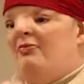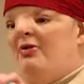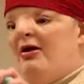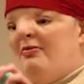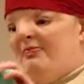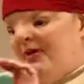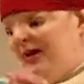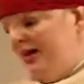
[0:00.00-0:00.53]

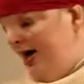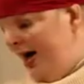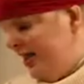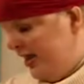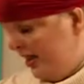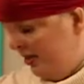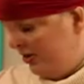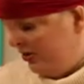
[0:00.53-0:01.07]
But by
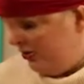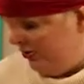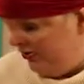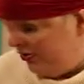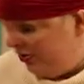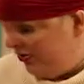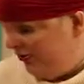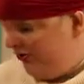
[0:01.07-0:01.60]
locking
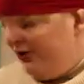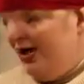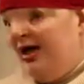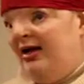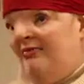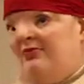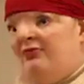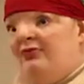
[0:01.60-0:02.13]
your
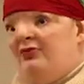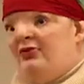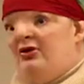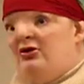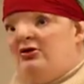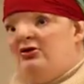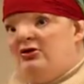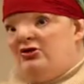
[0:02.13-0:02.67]
frame,
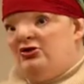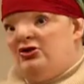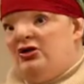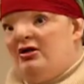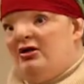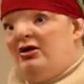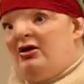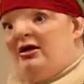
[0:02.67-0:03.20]
your
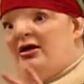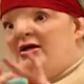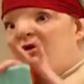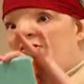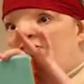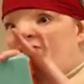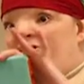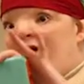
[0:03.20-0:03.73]
trunk
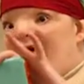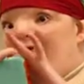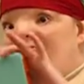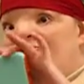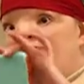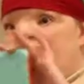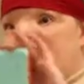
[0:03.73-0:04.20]
and your frame,